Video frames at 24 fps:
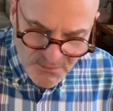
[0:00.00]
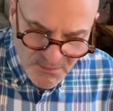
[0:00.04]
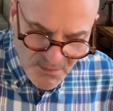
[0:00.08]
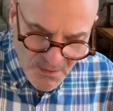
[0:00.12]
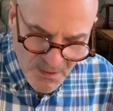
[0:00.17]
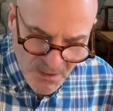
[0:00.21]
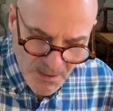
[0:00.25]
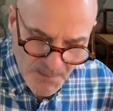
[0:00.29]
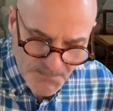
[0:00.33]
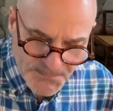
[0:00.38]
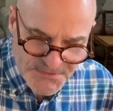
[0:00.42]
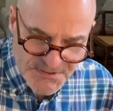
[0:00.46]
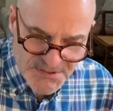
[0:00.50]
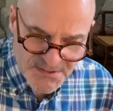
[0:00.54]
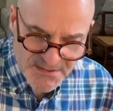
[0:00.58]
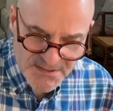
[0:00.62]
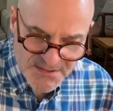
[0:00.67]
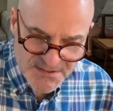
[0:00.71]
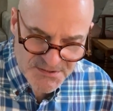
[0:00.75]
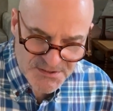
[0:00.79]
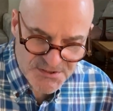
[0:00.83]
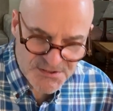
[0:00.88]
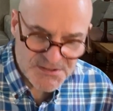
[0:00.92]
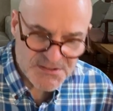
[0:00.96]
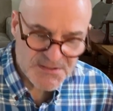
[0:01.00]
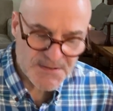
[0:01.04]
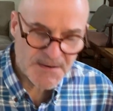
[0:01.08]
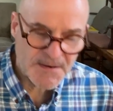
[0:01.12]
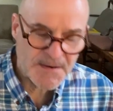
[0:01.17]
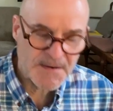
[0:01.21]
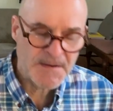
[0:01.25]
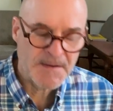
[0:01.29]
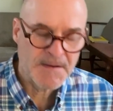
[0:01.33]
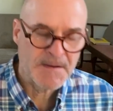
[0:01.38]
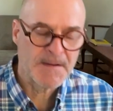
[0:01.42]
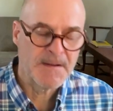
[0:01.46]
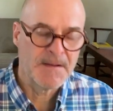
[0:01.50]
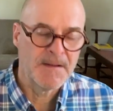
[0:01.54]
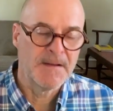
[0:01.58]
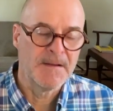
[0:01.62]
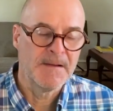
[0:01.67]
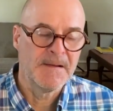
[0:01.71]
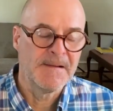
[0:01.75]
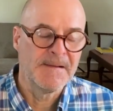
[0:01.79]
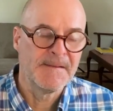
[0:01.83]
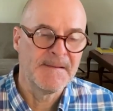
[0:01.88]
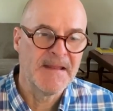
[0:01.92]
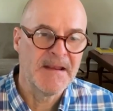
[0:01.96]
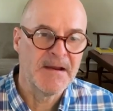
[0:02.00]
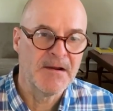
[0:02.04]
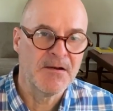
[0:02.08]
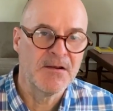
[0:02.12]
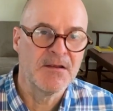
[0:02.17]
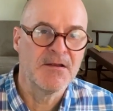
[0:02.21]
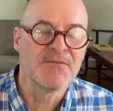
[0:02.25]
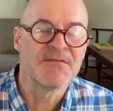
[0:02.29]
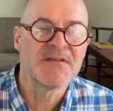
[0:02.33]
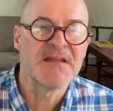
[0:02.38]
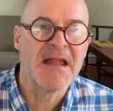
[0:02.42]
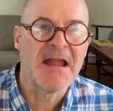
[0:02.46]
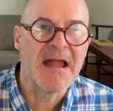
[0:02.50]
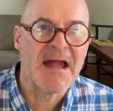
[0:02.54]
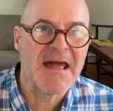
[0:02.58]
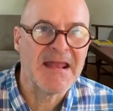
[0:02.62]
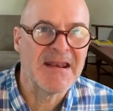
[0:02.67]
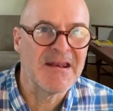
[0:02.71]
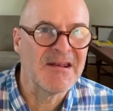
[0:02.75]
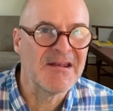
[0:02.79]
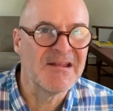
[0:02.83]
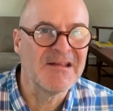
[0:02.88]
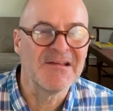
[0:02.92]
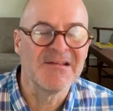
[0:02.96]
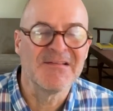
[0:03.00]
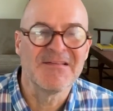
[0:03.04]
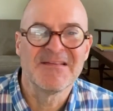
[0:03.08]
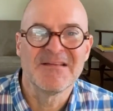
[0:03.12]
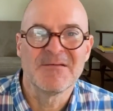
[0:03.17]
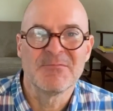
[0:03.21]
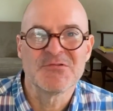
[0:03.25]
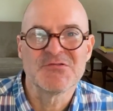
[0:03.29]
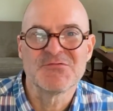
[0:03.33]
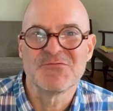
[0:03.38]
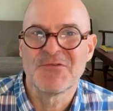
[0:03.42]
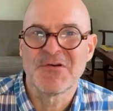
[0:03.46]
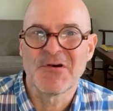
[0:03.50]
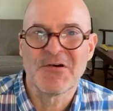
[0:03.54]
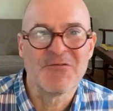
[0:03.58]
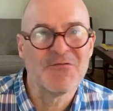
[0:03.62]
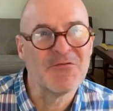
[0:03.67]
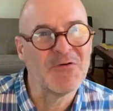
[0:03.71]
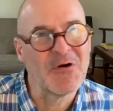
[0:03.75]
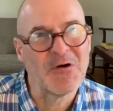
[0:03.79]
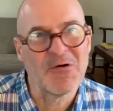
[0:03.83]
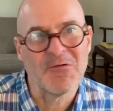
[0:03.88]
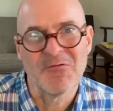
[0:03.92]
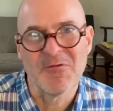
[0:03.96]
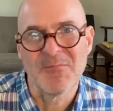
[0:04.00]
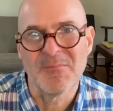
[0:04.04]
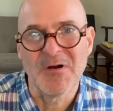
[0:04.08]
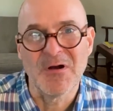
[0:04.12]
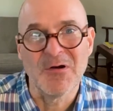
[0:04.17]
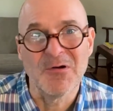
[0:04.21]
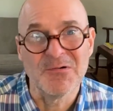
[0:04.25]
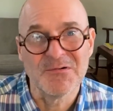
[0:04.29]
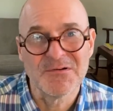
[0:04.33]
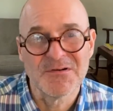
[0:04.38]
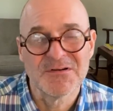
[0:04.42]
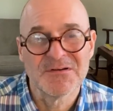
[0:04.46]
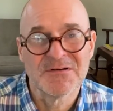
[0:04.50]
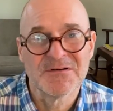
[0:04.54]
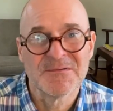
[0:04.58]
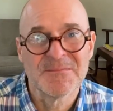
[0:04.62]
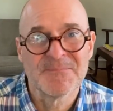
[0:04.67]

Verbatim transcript: up to this area of Canada that was very, very remote.